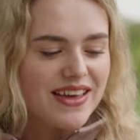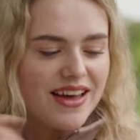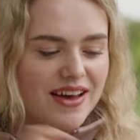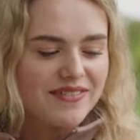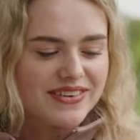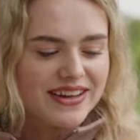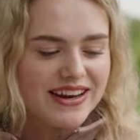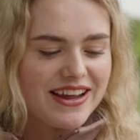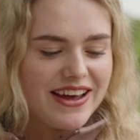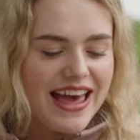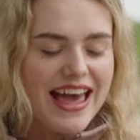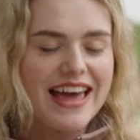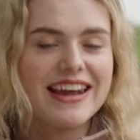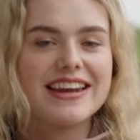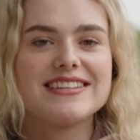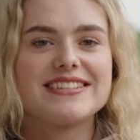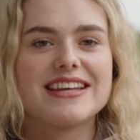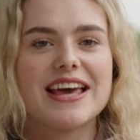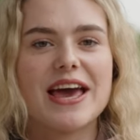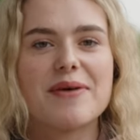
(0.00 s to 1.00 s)
I'm gonna
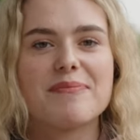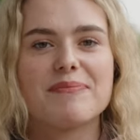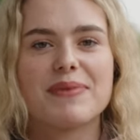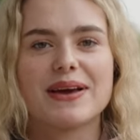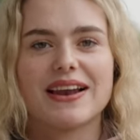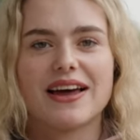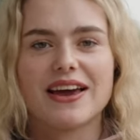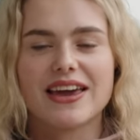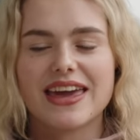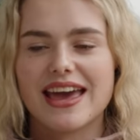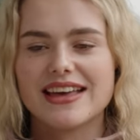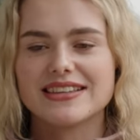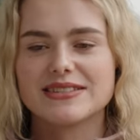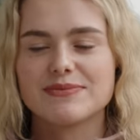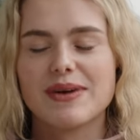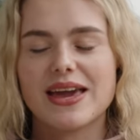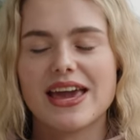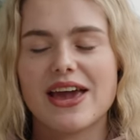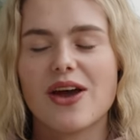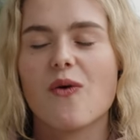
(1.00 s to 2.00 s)
edit it and be like,
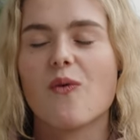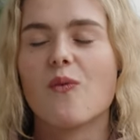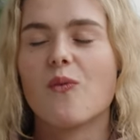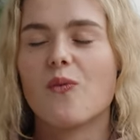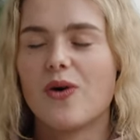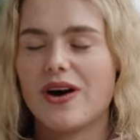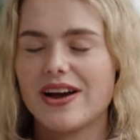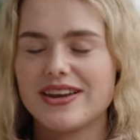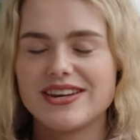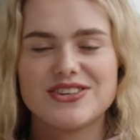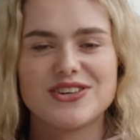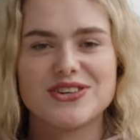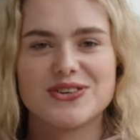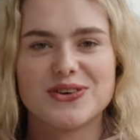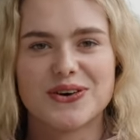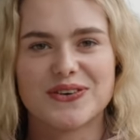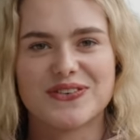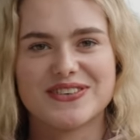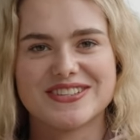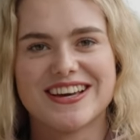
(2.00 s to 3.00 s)
Esme, why did you
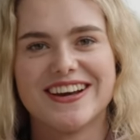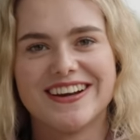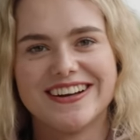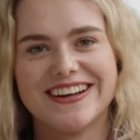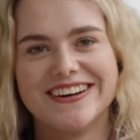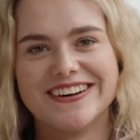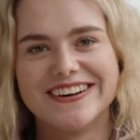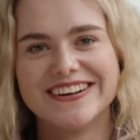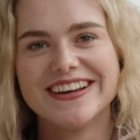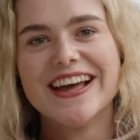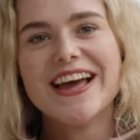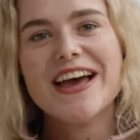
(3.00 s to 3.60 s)
talk for so long?